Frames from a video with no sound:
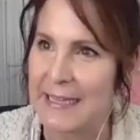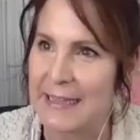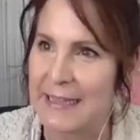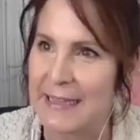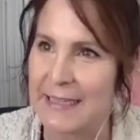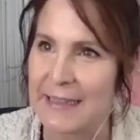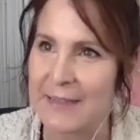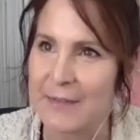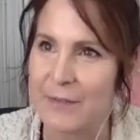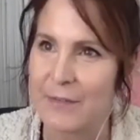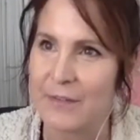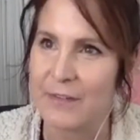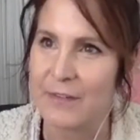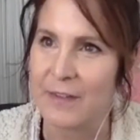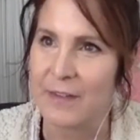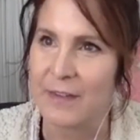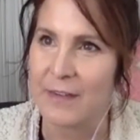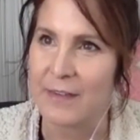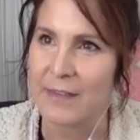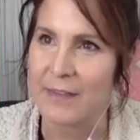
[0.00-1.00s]
that there's
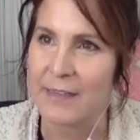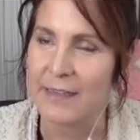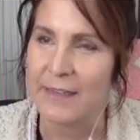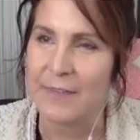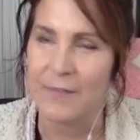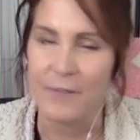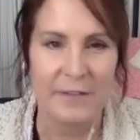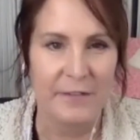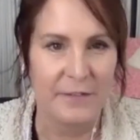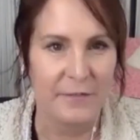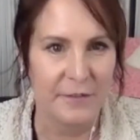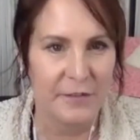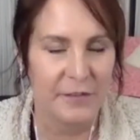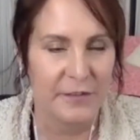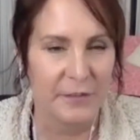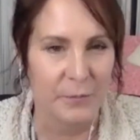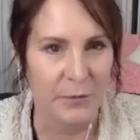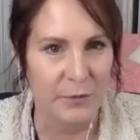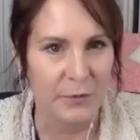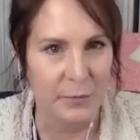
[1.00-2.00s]
kind of a
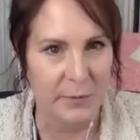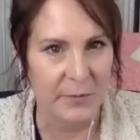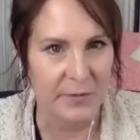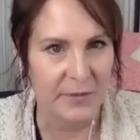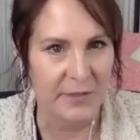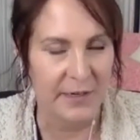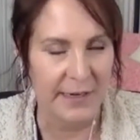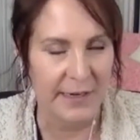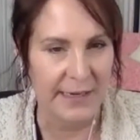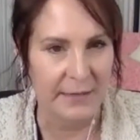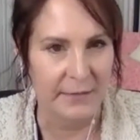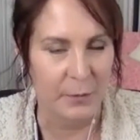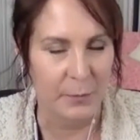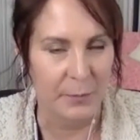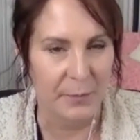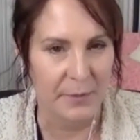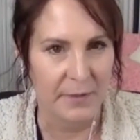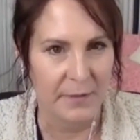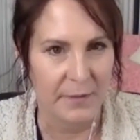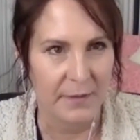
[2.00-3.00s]
division, which we were talking a little
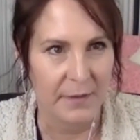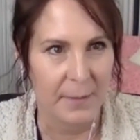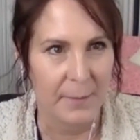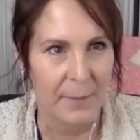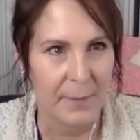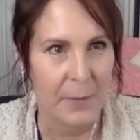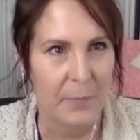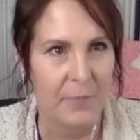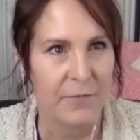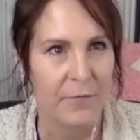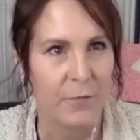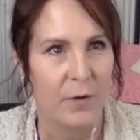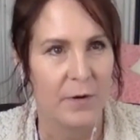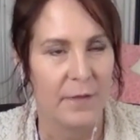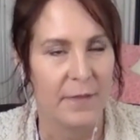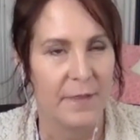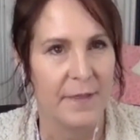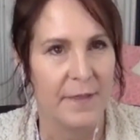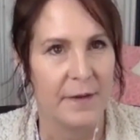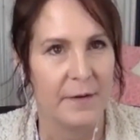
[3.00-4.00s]
bit about
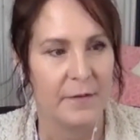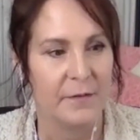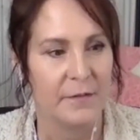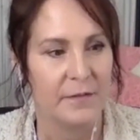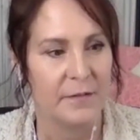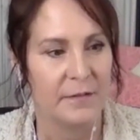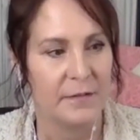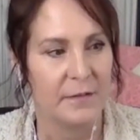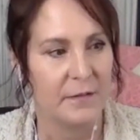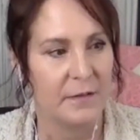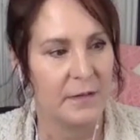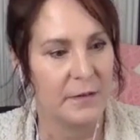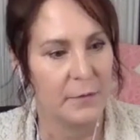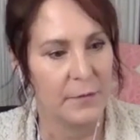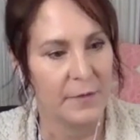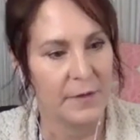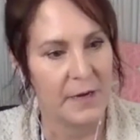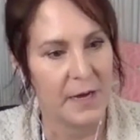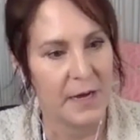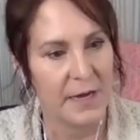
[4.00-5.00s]
before. There's, the
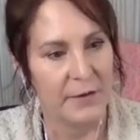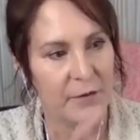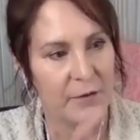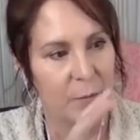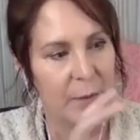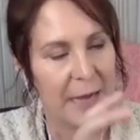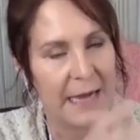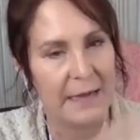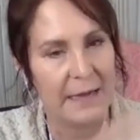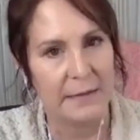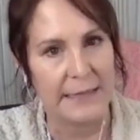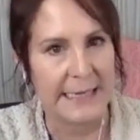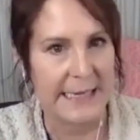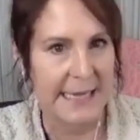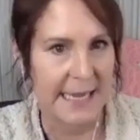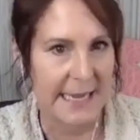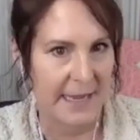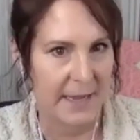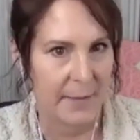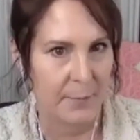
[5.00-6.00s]
non-duality
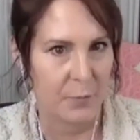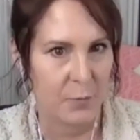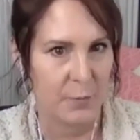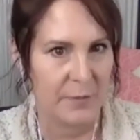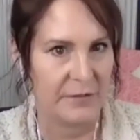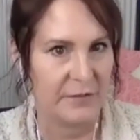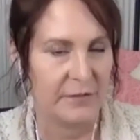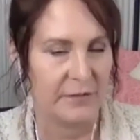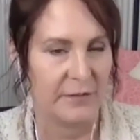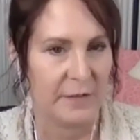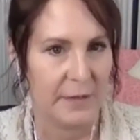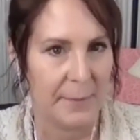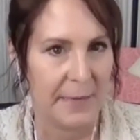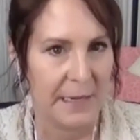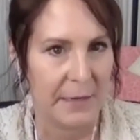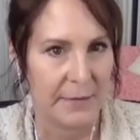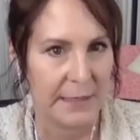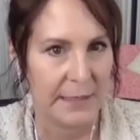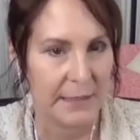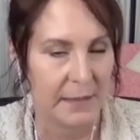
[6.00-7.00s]
camp, which is all
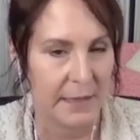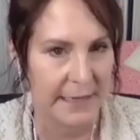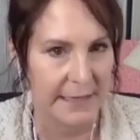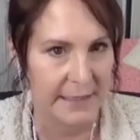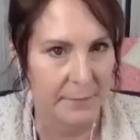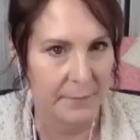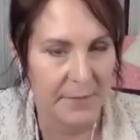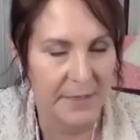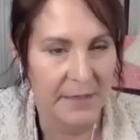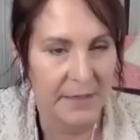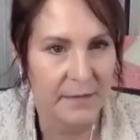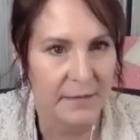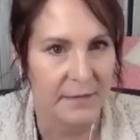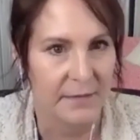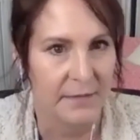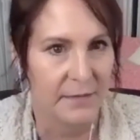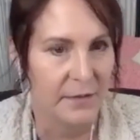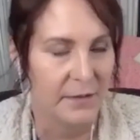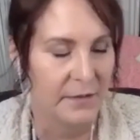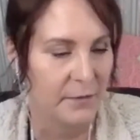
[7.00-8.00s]
about enlightenment
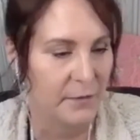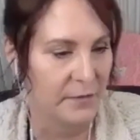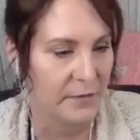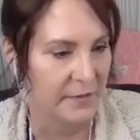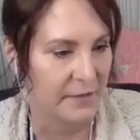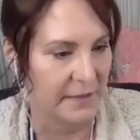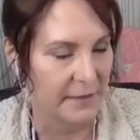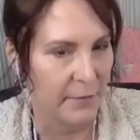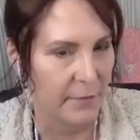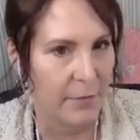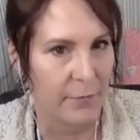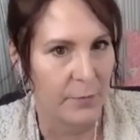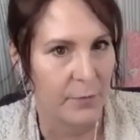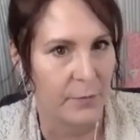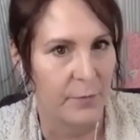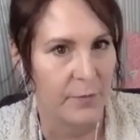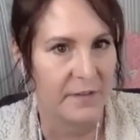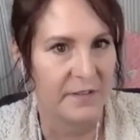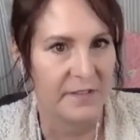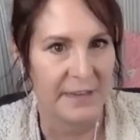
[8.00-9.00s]
and, seeing
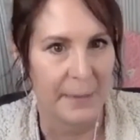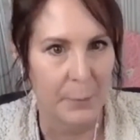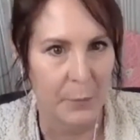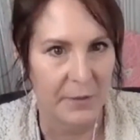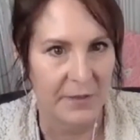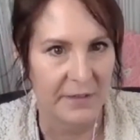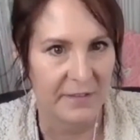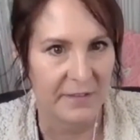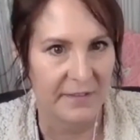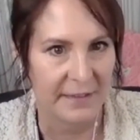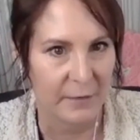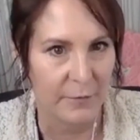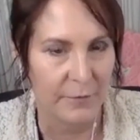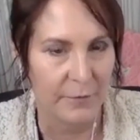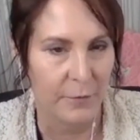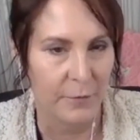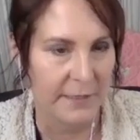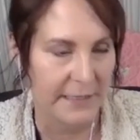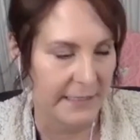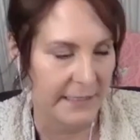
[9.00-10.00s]
through the separate self
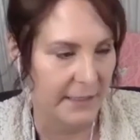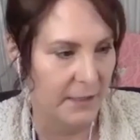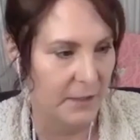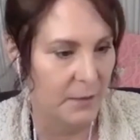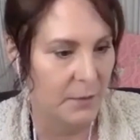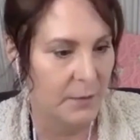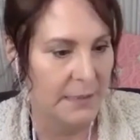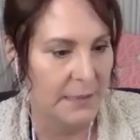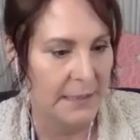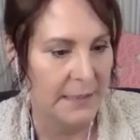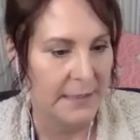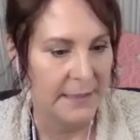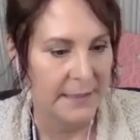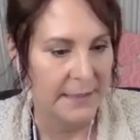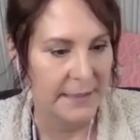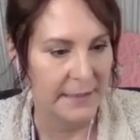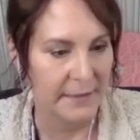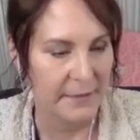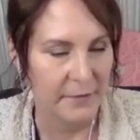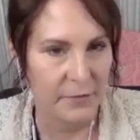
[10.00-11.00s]
or ego
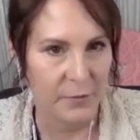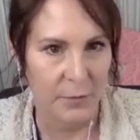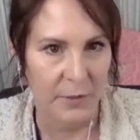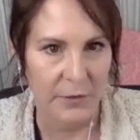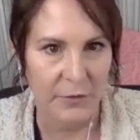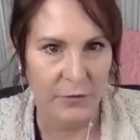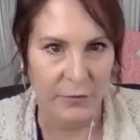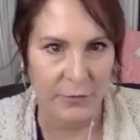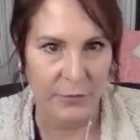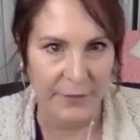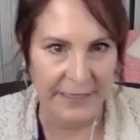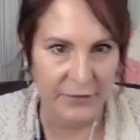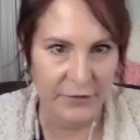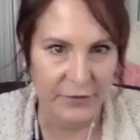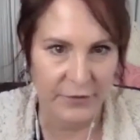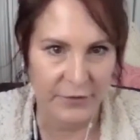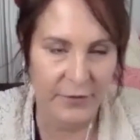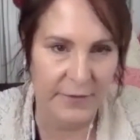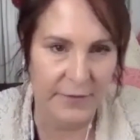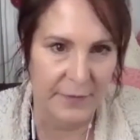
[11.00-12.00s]
and into our true
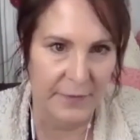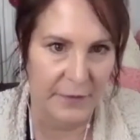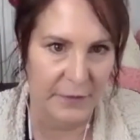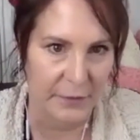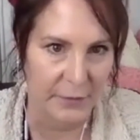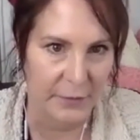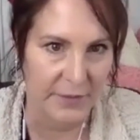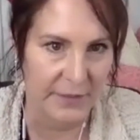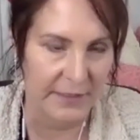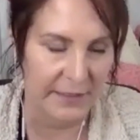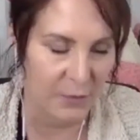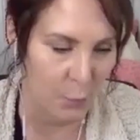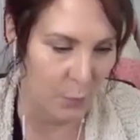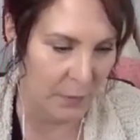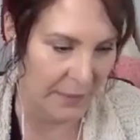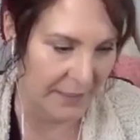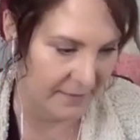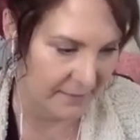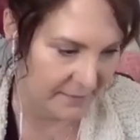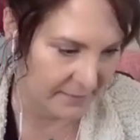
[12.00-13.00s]
nature and the unity and
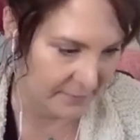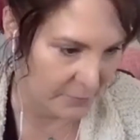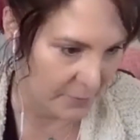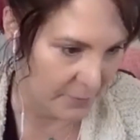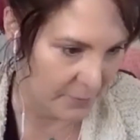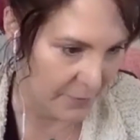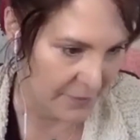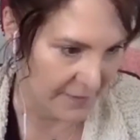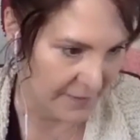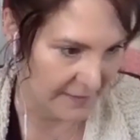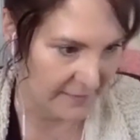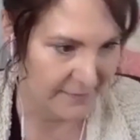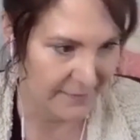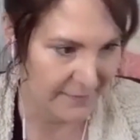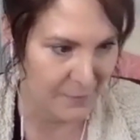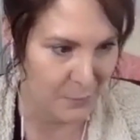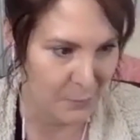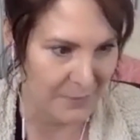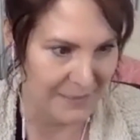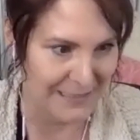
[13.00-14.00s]
oneness of all things
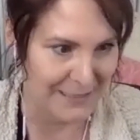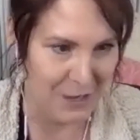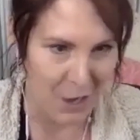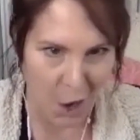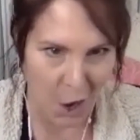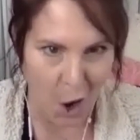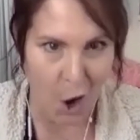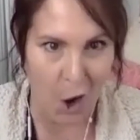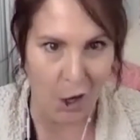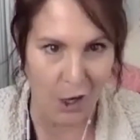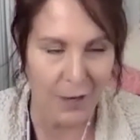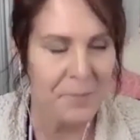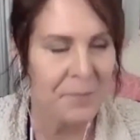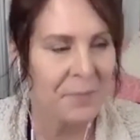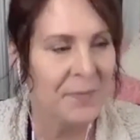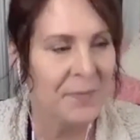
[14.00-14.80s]
that we are.